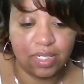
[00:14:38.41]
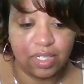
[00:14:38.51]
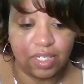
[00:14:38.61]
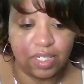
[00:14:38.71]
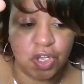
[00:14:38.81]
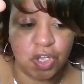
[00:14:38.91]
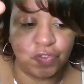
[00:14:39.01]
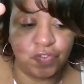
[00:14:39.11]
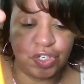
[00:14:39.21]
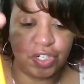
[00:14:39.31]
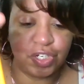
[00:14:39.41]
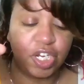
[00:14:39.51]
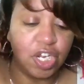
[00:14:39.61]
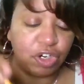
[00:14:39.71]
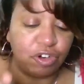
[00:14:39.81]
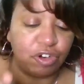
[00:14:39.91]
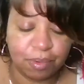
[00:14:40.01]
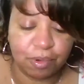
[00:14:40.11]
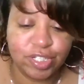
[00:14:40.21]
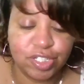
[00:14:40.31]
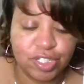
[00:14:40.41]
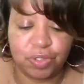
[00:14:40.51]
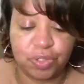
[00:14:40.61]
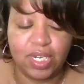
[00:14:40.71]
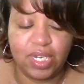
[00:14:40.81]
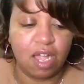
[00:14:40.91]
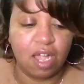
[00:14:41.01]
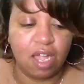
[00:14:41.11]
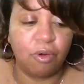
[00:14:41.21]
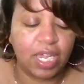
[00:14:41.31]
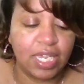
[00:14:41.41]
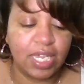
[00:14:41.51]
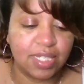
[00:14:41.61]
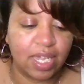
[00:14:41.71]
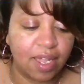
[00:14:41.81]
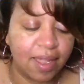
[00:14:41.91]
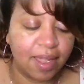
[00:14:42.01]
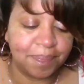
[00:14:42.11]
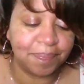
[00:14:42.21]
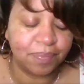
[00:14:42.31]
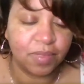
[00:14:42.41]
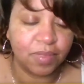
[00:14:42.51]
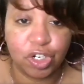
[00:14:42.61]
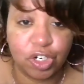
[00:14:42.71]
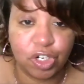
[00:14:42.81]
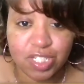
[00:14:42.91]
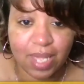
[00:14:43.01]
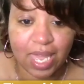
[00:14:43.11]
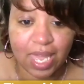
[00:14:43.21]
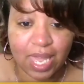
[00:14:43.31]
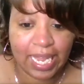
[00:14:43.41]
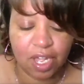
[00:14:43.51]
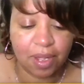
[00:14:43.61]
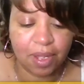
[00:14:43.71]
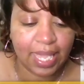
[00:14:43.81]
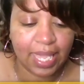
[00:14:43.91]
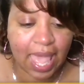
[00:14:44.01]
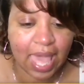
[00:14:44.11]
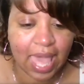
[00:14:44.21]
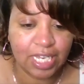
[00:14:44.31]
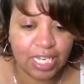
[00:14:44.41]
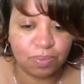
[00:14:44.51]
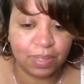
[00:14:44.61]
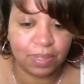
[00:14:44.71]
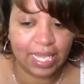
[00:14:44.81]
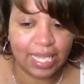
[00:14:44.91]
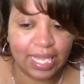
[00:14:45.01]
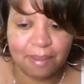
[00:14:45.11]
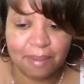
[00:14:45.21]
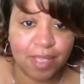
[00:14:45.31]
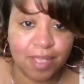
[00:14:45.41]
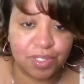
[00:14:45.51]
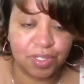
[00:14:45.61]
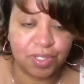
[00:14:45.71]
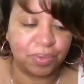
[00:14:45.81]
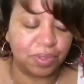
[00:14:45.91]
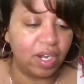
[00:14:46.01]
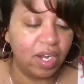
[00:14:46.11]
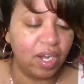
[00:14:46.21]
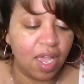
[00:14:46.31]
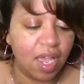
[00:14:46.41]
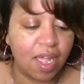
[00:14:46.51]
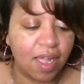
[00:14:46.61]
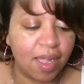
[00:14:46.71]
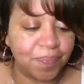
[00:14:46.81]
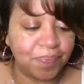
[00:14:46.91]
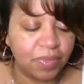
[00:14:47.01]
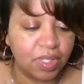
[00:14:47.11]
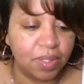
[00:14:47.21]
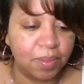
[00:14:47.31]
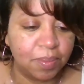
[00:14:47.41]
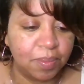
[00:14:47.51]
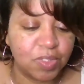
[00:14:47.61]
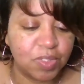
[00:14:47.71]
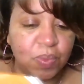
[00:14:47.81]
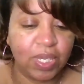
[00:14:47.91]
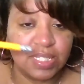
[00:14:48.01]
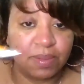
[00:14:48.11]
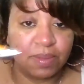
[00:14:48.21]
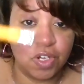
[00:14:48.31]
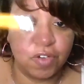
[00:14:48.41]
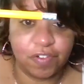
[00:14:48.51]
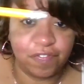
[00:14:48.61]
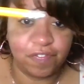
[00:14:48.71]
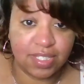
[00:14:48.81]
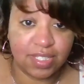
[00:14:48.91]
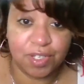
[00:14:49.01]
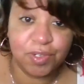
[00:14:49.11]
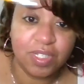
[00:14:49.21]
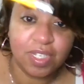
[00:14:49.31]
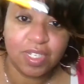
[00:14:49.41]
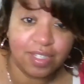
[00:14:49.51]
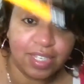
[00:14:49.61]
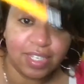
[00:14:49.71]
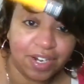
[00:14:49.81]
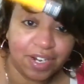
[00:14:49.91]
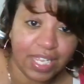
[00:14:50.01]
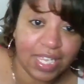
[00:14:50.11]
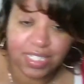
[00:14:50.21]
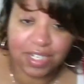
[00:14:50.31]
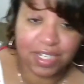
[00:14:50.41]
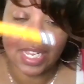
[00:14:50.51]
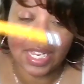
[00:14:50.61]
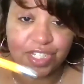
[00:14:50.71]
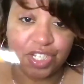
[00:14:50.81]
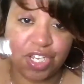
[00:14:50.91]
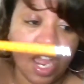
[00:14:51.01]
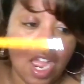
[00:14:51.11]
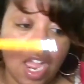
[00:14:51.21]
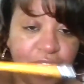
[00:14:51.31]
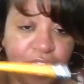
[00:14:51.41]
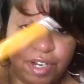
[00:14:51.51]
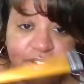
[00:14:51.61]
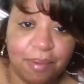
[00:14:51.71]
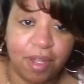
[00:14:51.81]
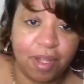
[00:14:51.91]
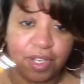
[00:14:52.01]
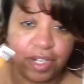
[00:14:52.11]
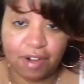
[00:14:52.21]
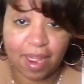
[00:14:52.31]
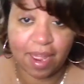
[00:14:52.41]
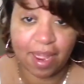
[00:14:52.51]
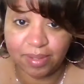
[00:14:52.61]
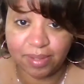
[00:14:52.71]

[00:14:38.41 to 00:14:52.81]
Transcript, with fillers: you know, for you to grab onto it. Or he's like, um, or you're some kind of eh, a cat and he's playing cat and mouse with you or um, swinging something over your face saying, oh, look, look, here it is, here it is. Are you going to grab it? Are you going to grab it?